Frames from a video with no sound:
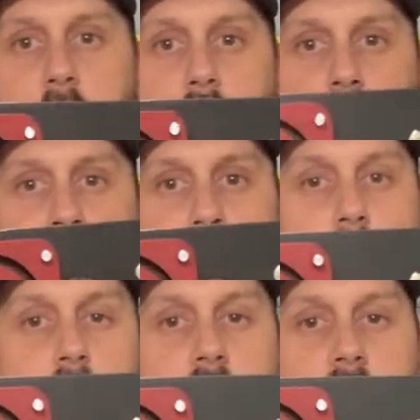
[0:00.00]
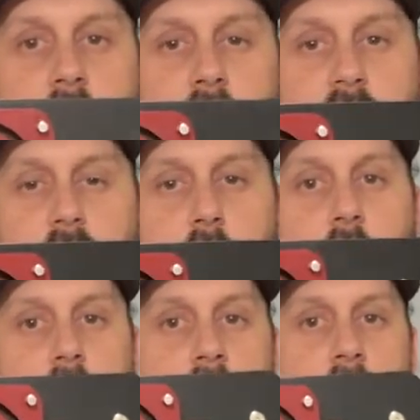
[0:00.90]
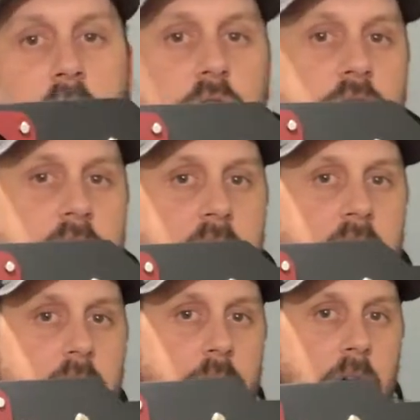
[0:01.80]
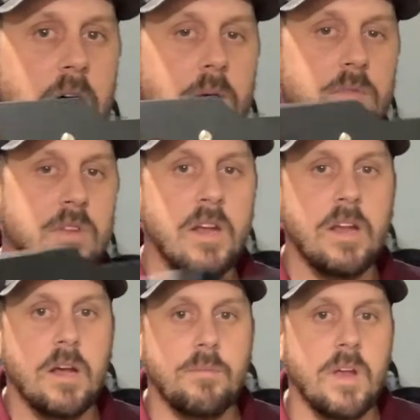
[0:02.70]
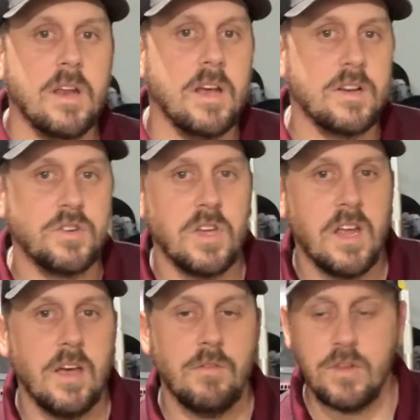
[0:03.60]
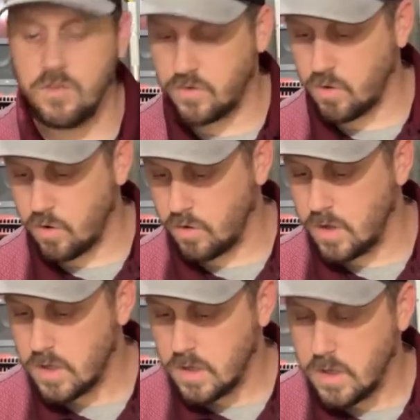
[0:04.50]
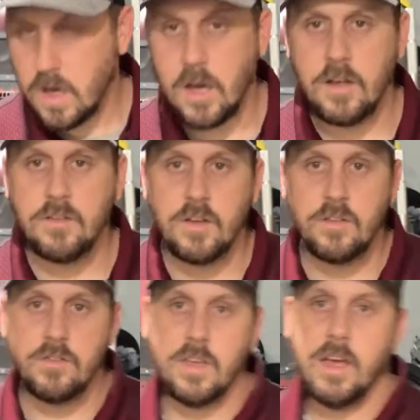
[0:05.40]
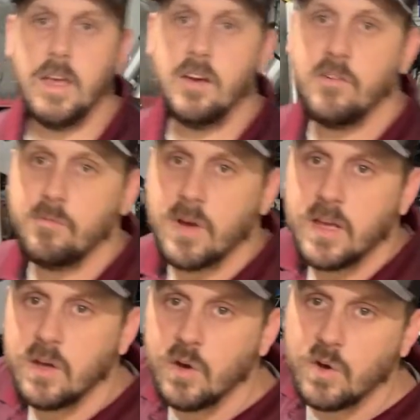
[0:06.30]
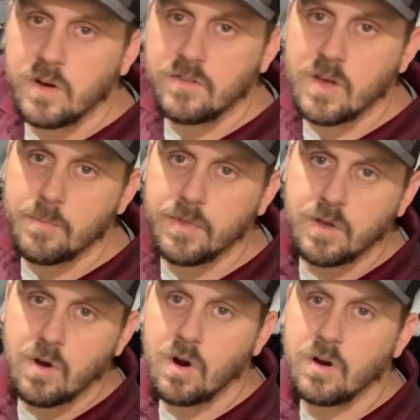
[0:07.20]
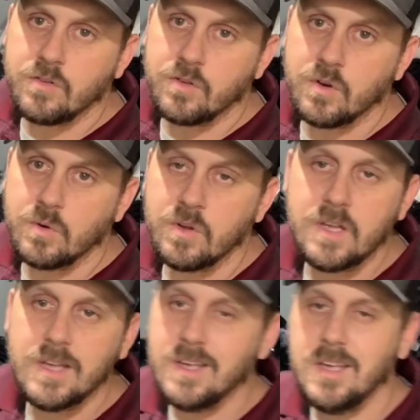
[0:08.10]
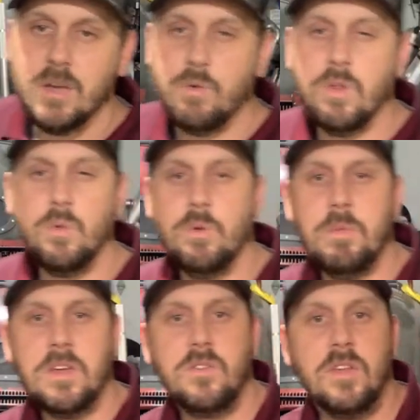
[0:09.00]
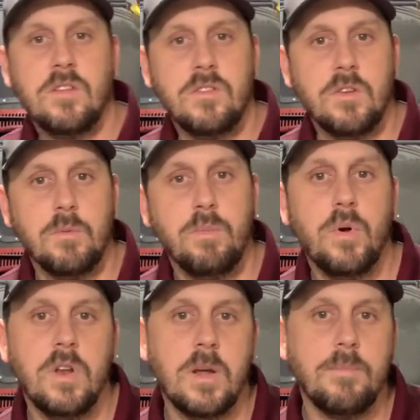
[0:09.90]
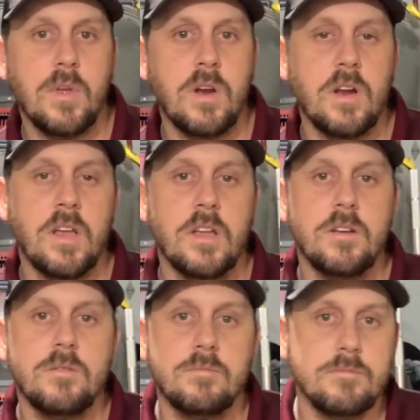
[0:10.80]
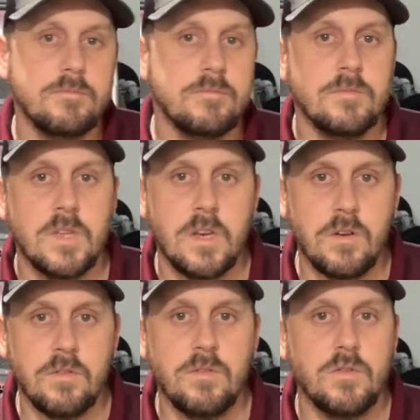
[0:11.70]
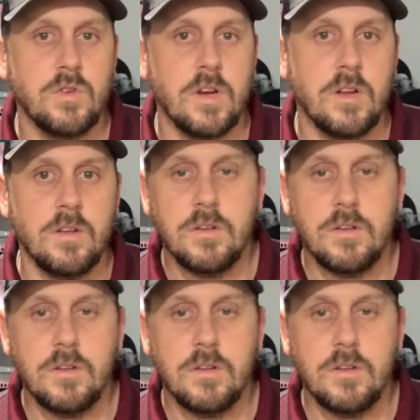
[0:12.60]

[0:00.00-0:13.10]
I'll show you it installed at another date. Tonight I'm not actually going to have it installed. As you can see, I have my hood on top of the car, so it really wouldn't make sense to put it up there and, you know, try to